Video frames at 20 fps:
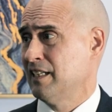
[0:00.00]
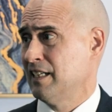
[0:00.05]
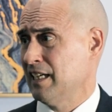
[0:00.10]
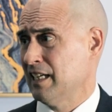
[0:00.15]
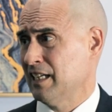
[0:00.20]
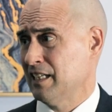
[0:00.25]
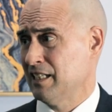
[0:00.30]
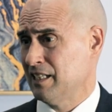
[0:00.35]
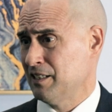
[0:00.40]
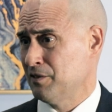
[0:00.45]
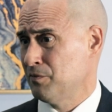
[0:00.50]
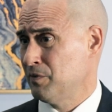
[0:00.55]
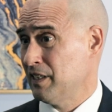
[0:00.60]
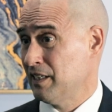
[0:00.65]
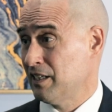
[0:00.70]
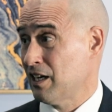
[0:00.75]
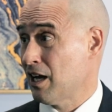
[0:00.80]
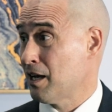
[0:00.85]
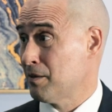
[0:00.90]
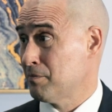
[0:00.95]
And in
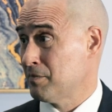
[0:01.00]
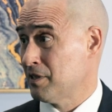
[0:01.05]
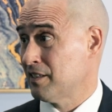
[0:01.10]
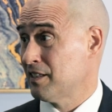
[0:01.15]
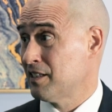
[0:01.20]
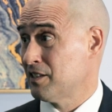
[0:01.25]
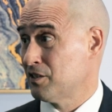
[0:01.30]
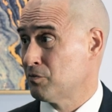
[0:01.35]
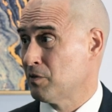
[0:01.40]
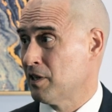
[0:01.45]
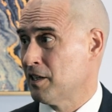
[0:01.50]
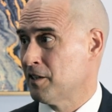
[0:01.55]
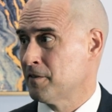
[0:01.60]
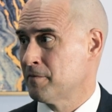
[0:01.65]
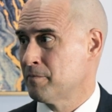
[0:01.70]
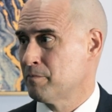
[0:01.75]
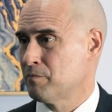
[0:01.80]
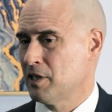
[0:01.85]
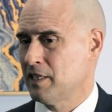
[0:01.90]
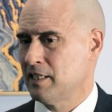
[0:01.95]
Vietnam as
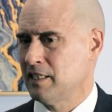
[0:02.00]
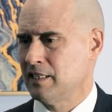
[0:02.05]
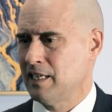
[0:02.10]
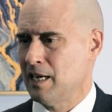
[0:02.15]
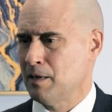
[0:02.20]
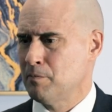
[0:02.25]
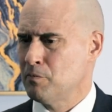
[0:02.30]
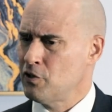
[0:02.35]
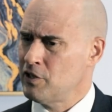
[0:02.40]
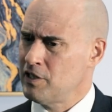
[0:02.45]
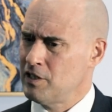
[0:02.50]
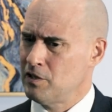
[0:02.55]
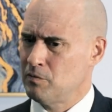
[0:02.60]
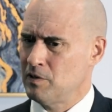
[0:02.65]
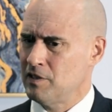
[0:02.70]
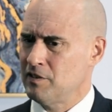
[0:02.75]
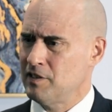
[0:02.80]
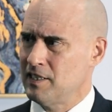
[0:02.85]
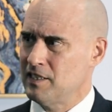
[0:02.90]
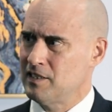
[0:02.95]
well. But in Cambodia,
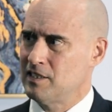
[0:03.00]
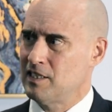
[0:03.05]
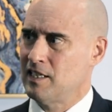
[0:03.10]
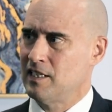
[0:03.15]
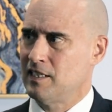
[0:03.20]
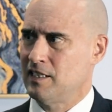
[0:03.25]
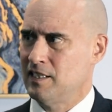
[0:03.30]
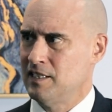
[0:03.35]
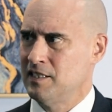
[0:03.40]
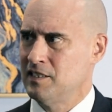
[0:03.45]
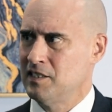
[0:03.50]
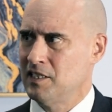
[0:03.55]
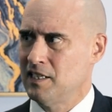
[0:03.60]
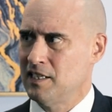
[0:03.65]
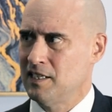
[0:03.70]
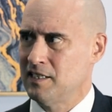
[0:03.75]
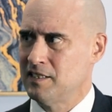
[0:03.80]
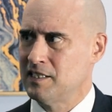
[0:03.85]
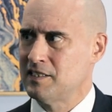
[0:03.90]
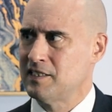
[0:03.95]
really, it's
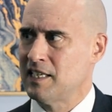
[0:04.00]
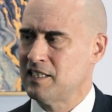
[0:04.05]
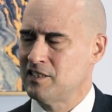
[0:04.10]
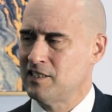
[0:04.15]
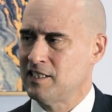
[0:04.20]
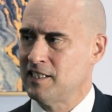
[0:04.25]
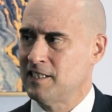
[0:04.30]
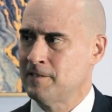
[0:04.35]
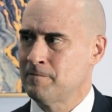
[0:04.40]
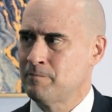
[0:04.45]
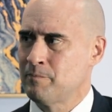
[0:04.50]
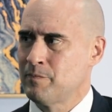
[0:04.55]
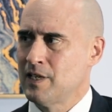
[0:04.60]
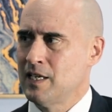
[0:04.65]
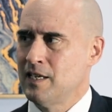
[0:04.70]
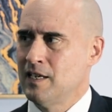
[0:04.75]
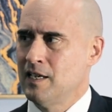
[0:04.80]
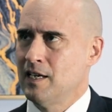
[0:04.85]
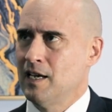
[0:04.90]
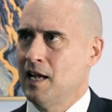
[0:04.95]
a necessity.
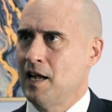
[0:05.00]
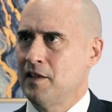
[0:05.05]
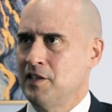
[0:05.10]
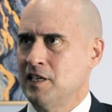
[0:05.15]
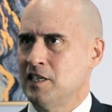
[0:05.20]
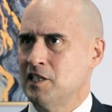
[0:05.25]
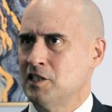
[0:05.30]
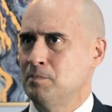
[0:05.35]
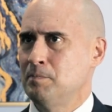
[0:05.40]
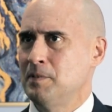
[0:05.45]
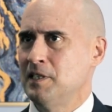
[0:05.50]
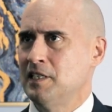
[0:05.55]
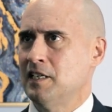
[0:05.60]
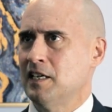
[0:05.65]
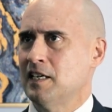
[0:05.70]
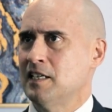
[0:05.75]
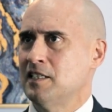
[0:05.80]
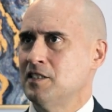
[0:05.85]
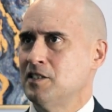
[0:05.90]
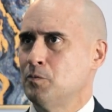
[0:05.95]
I think it's
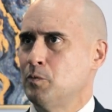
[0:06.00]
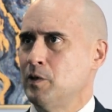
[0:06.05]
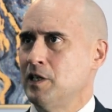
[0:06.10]
because